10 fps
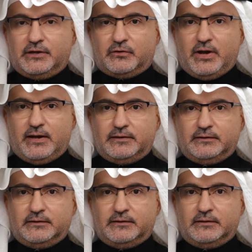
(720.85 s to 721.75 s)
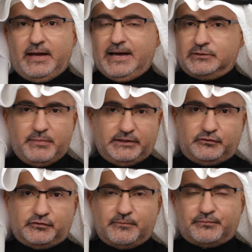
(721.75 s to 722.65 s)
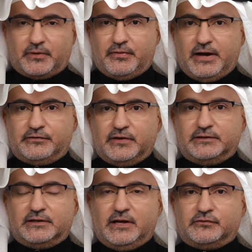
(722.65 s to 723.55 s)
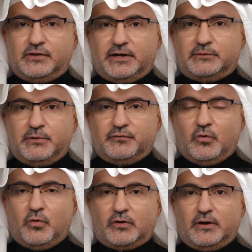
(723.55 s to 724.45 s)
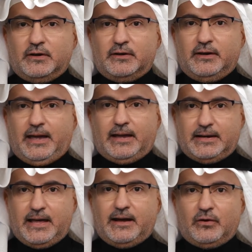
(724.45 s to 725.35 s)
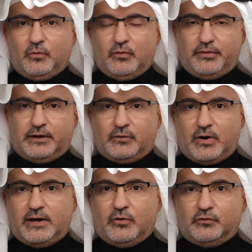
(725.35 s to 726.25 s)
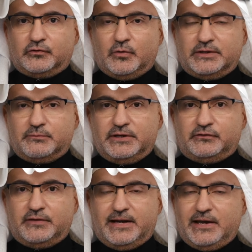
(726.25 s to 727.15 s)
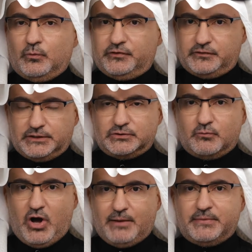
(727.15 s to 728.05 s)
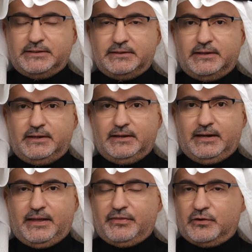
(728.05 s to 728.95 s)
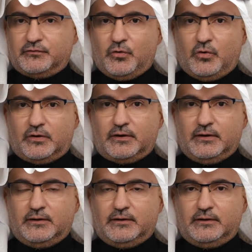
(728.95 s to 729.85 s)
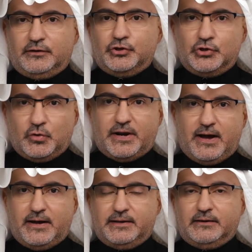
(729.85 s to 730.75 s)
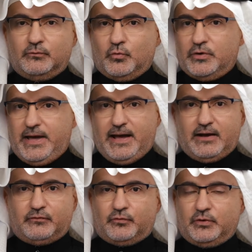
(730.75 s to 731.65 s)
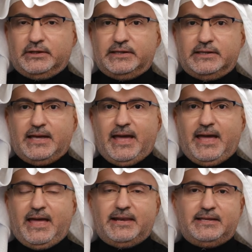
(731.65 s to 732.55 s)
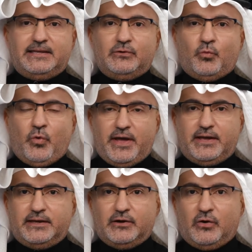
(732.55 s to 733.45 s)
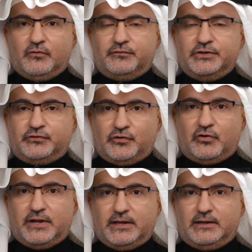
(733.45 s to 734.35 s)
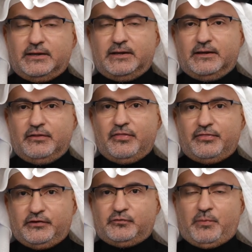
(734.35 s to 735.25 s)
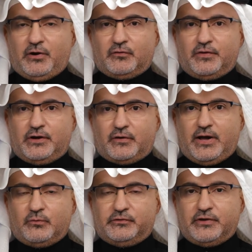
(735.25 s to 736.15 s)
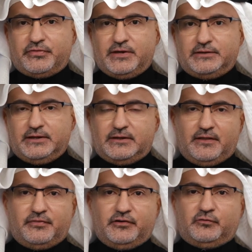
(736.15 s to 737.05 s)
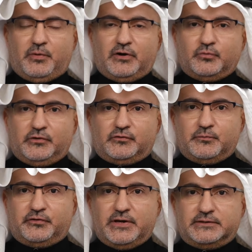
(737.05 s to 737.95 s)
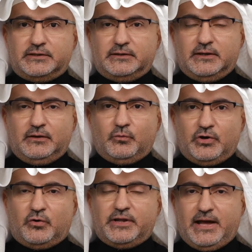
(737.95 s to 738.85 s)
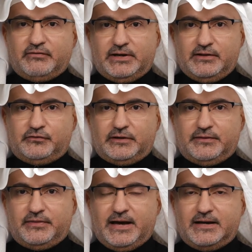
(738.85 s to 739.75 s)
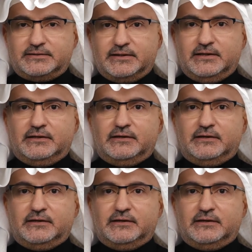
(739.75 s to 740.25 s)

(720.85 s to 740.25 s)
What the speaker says: the Quran admits that Satan has done it before, and now the Quran also admits that it was done to Muhammad, and therefore you and I won't have really any way of discerning this part of the Quran was authentic, this part was from Satan. We already have an incident that